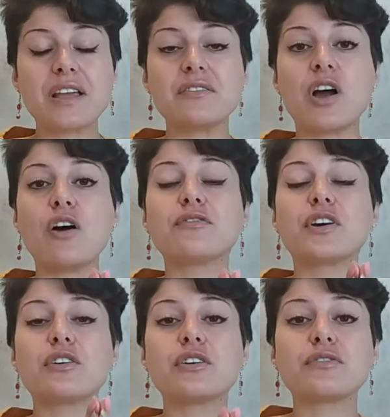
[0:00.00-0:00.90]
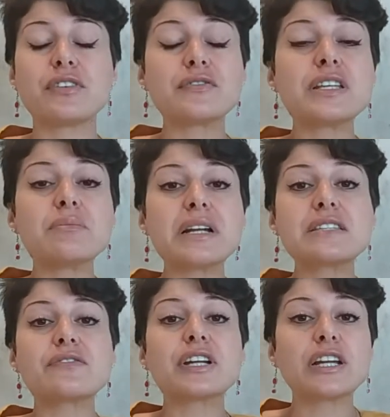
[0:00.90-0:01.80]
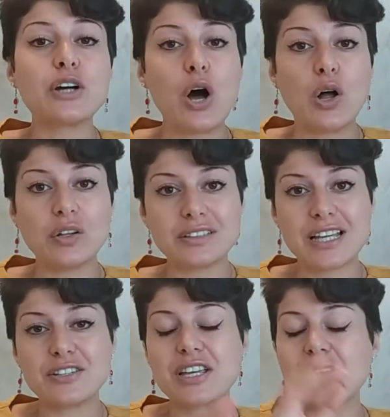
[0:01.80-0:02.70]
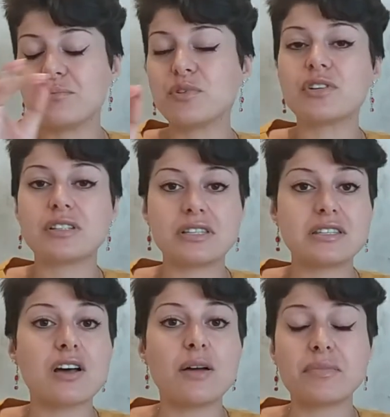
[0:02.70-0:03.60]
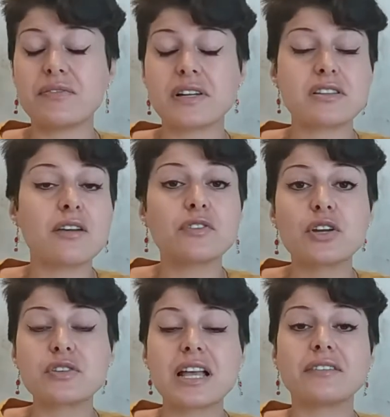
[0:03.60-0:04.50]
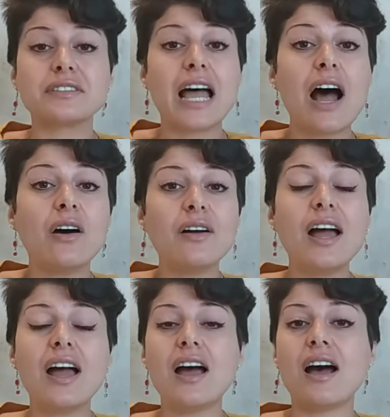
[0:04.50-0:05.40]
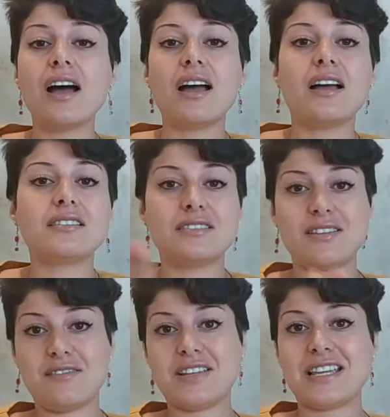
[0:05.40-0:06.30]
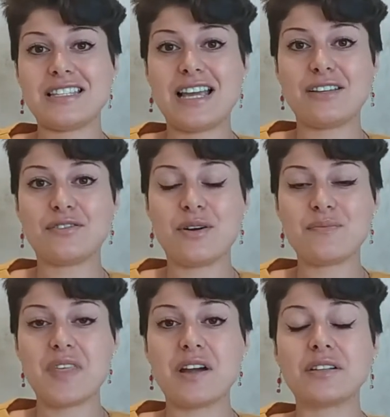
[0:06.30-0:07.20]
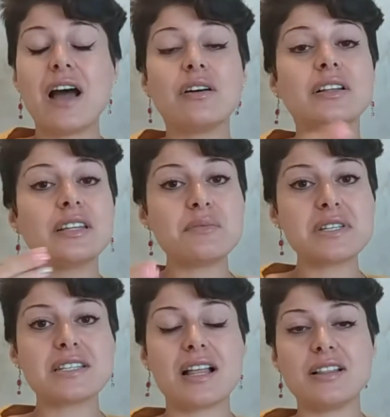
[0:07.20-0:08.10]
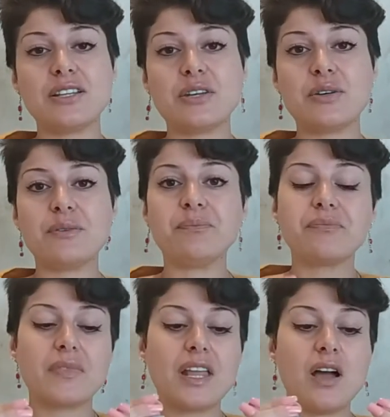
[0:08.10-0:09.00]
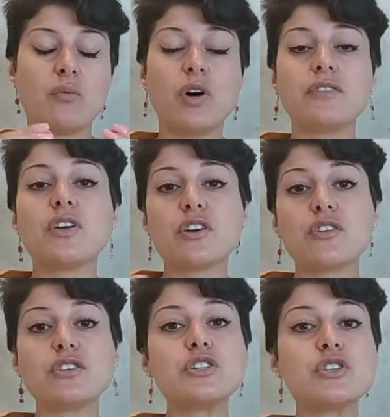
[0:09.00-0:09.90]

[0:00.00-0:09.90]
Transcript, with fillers: We offer 15 minute free call that you can book the time, perfect time for yourself now, and we can take it from there. Now, let me tell you, what we are going to